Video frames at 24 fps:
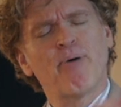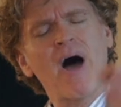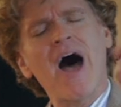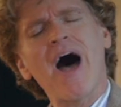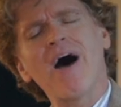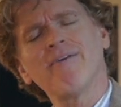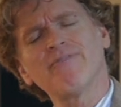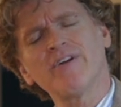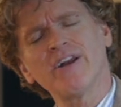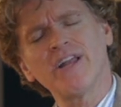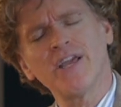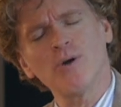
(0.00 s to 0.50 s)

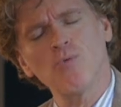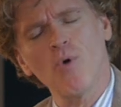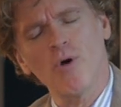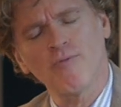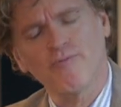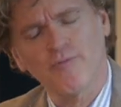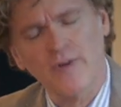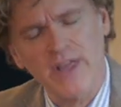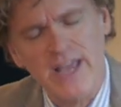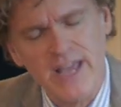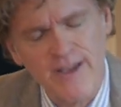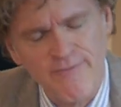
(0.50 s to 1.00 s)
poverty will
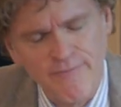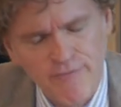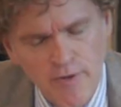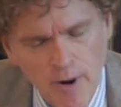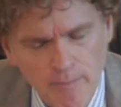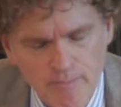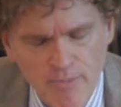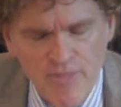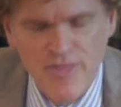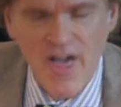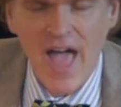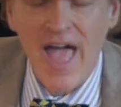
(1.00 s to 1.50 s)
flee
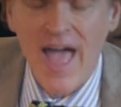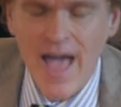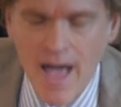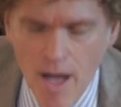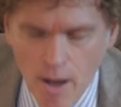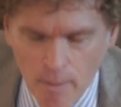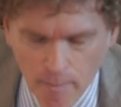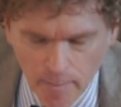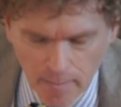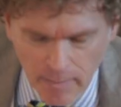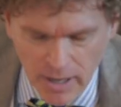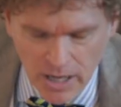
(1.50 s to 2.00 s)
from
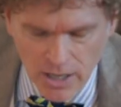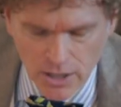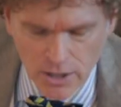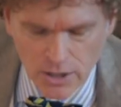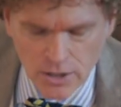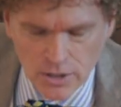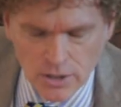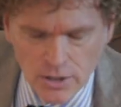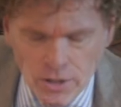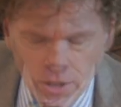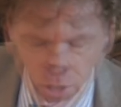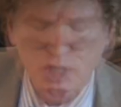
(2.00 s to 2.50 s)
them.
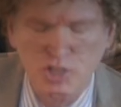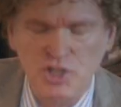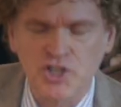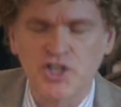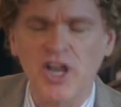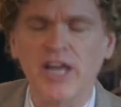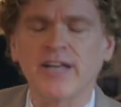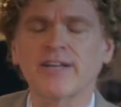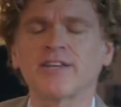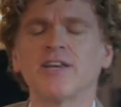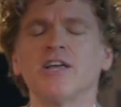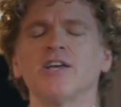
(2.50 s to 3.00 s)

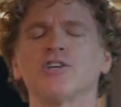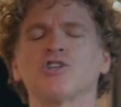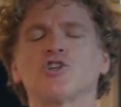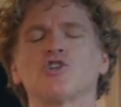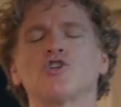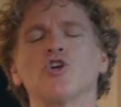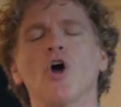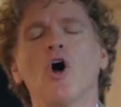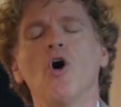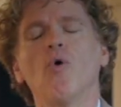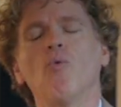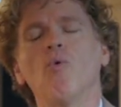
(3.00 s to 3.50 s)

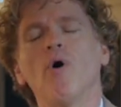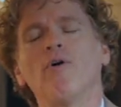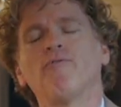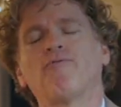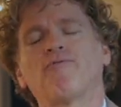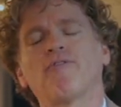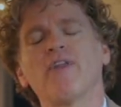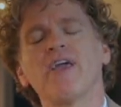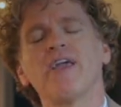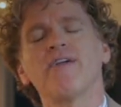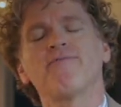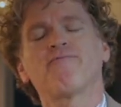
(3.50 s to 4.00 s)
Sickness will
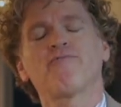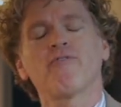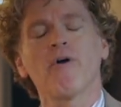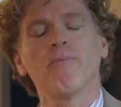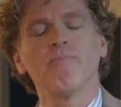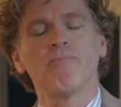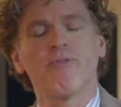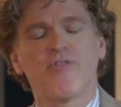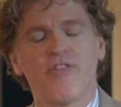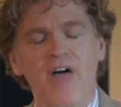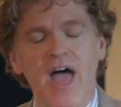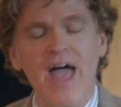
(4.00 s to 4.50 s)
flee
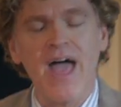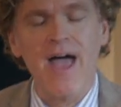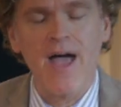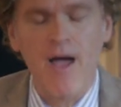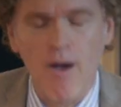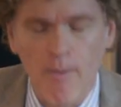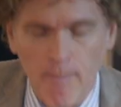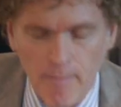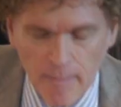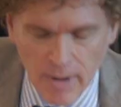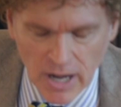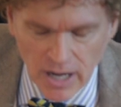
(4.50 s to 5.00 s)
from
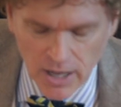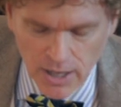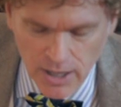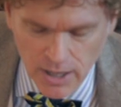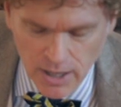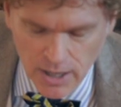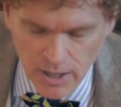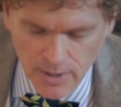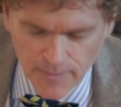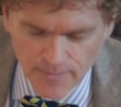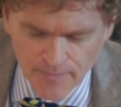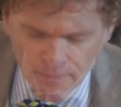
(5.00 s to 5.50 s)
them.
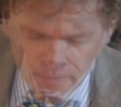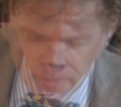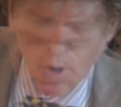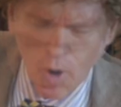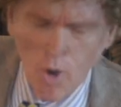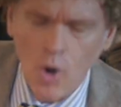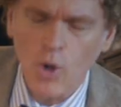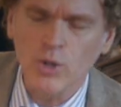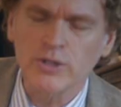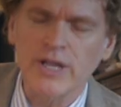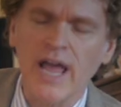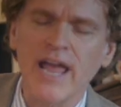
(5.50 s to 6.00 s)

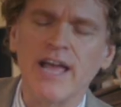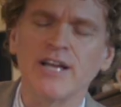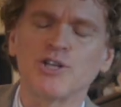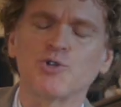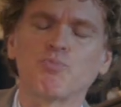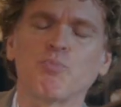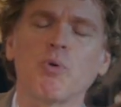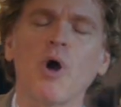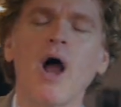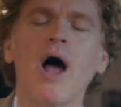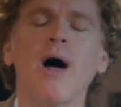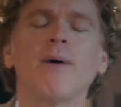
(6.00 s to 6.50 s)
Old
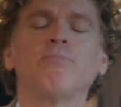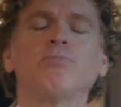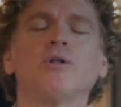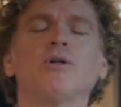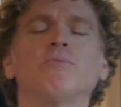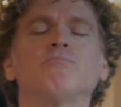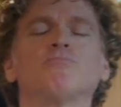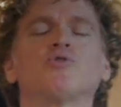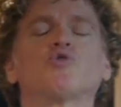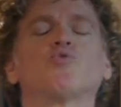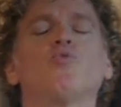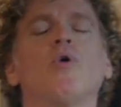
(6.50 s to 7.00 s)
age
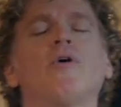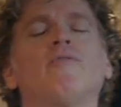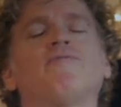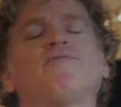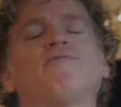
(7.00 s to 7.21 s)
problems will